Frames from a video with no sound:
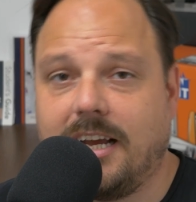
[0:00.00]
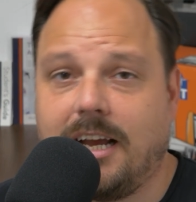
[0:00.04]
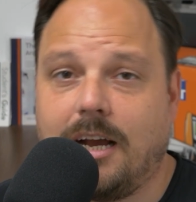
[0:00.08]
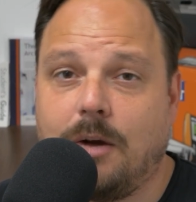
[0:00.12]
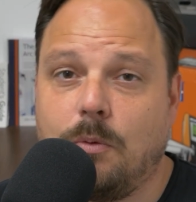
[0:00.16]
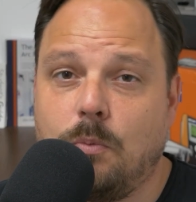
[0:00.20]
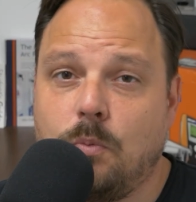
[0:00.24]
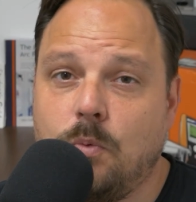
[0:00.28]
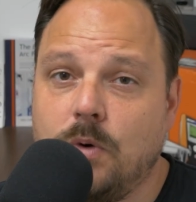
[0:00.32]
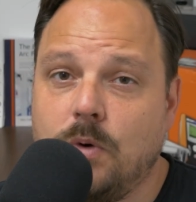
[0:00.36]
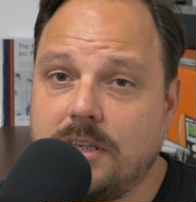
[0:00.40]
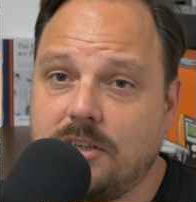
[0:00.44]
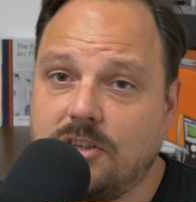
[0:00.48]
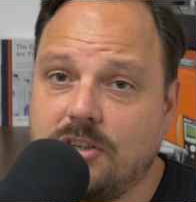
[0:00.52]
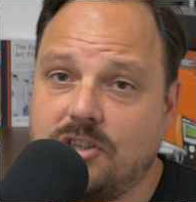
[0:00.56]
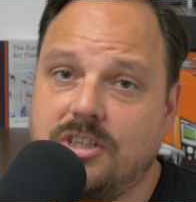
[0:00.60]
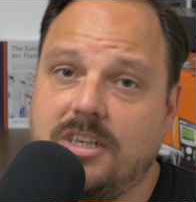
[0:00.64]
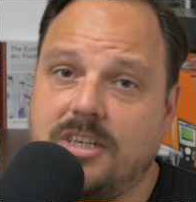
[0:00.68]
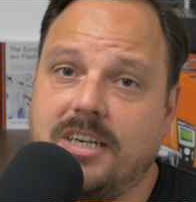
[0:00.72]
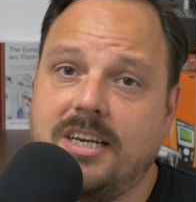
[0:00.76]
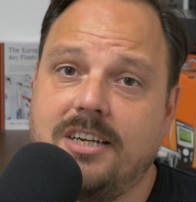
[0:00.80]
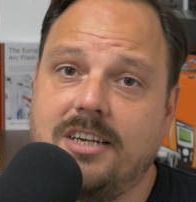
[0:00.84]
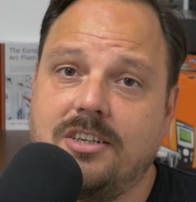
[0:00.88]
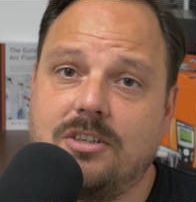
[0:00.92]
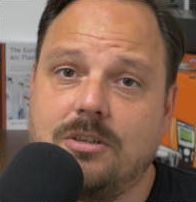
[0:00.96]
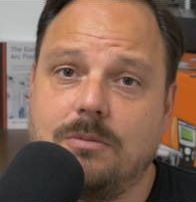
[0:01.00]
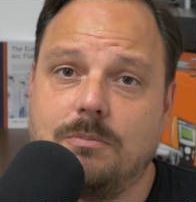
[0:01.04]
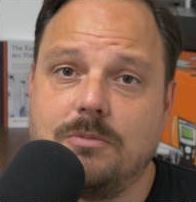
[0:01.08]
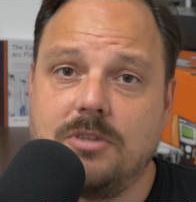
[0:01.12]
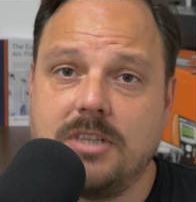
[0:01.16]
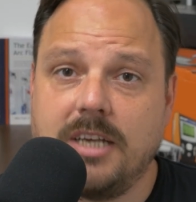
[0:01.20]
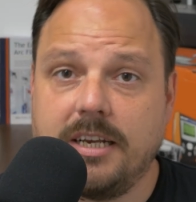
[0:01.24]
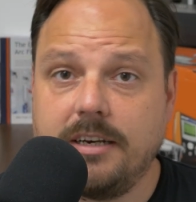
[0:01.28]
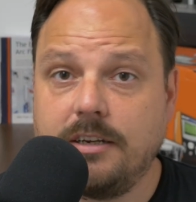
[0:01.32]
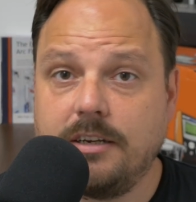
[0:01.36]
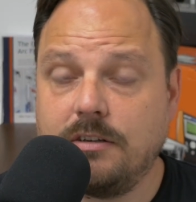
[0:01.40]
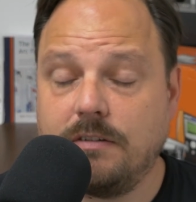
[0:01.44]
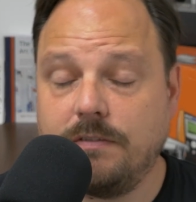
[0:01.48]
I will share some
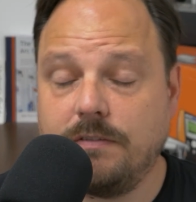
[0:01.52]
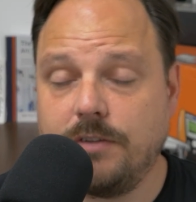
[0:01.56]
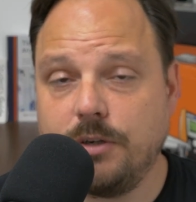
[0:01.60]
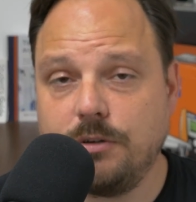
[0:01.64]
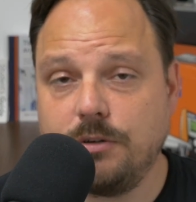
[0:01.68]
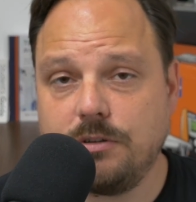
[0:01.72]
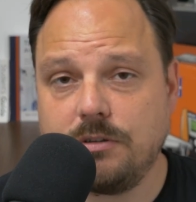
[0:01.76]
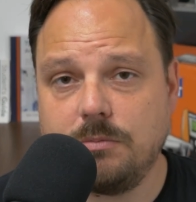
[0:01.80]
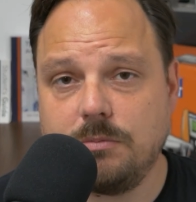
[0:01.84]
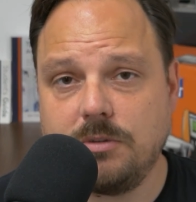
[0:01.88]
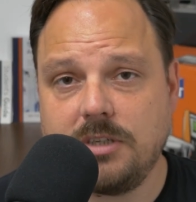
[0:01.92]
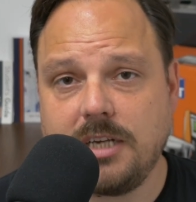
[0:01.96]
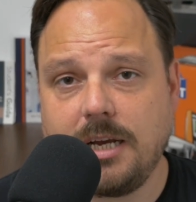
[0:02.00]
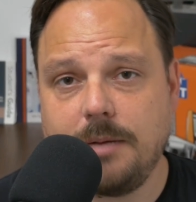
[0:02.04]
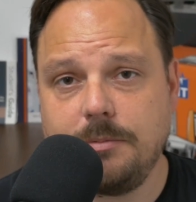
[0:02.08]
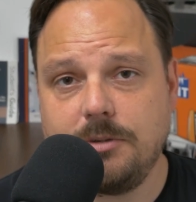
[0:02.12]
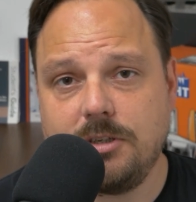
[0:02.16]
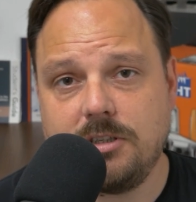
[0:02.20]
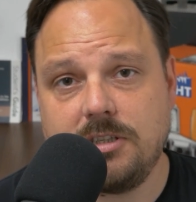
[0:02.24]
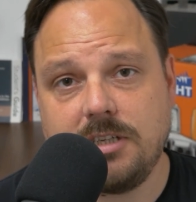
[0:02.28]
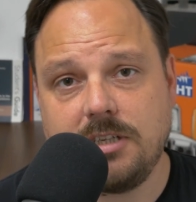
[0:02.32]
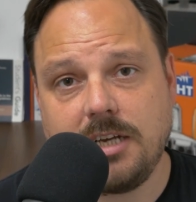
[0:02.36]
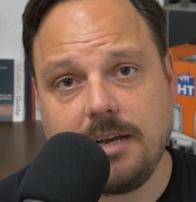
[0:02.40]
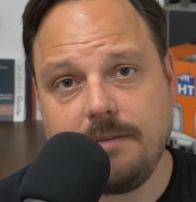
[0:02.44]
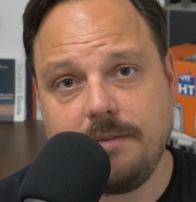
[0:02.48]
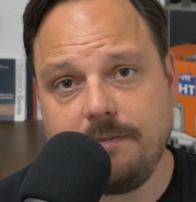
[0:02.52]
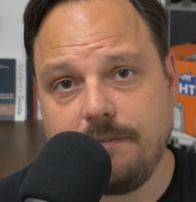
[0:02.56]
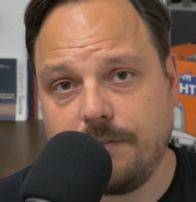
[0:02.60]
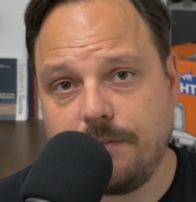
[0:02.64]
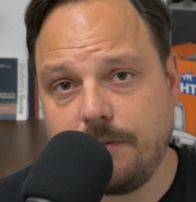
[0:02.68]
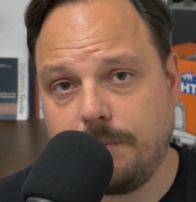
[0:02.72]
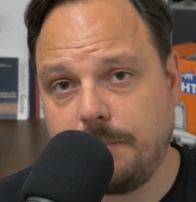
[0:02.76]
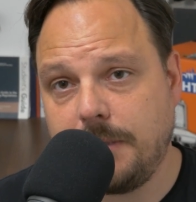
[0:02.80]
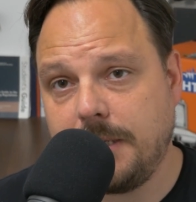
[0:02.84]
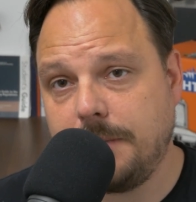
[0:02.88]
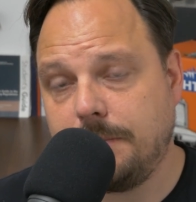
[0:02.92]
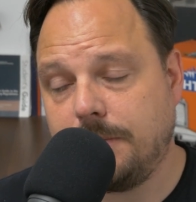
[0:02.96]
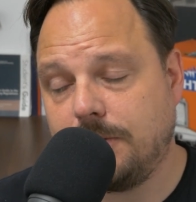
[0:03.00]
technical views from time to time for
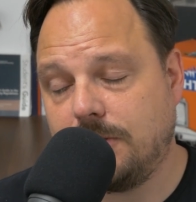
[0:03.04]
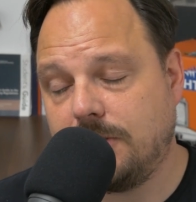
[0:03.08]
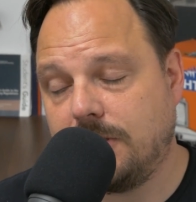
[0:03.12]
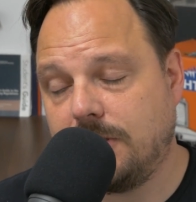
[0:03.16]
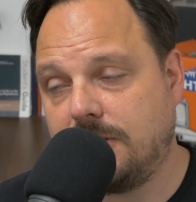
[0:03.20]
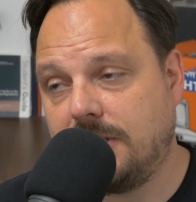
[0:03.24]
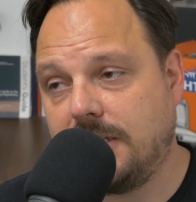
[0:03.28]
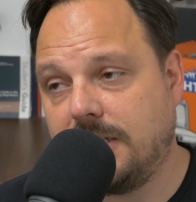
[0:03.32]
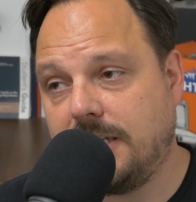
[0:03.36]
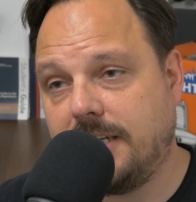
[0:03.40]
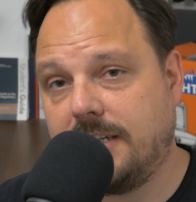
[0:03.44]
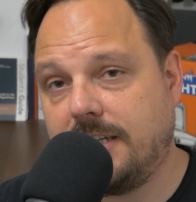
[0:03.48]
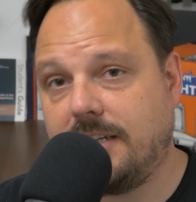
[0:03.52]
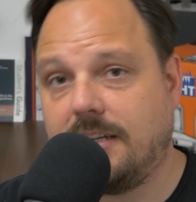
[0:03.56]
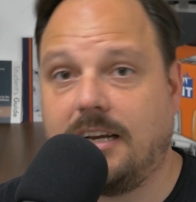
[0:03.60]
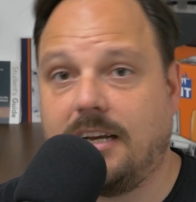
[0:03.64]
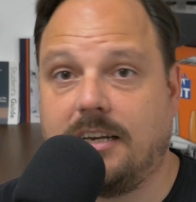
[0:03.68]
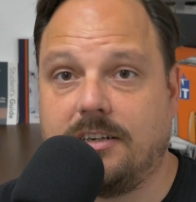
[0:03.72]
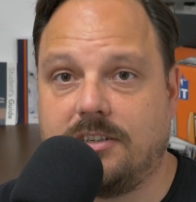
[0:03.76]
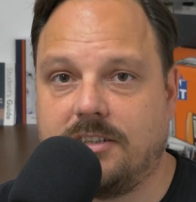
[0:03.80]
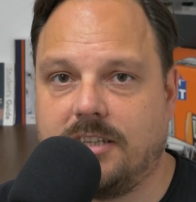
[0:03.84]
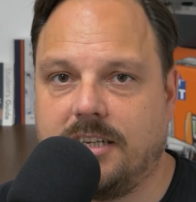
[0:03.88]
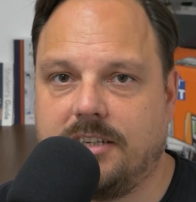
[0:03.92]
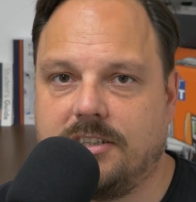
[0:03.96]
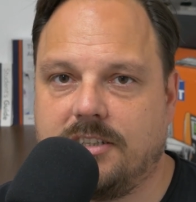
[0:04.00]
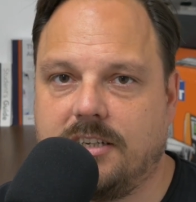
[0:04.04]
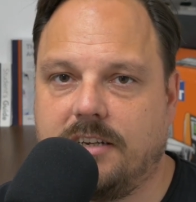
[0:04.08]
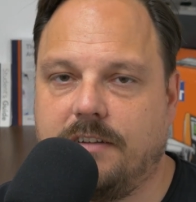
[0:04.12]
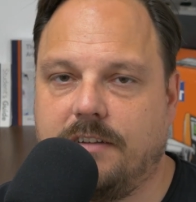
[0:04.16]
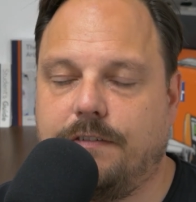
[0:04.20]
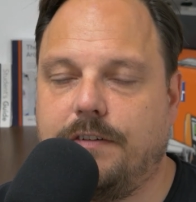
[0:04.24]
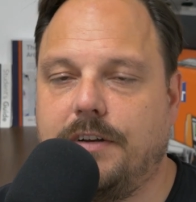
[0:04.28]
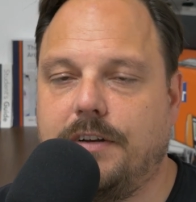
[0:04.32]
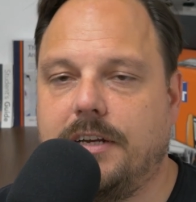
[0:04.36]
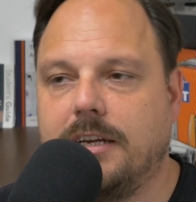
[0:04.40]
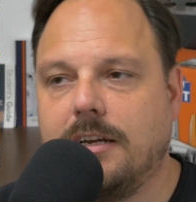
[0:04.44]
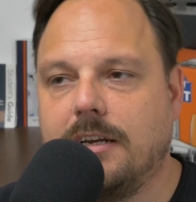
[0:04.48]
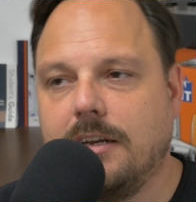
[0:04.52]
people to take as they see
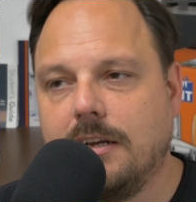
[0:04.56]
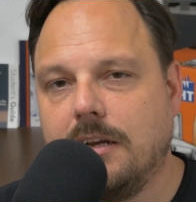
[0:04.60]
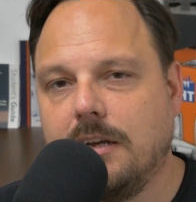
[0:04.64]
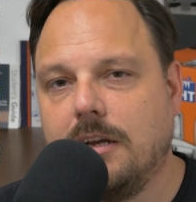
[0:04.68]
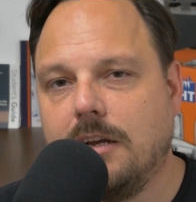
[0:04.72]
fit.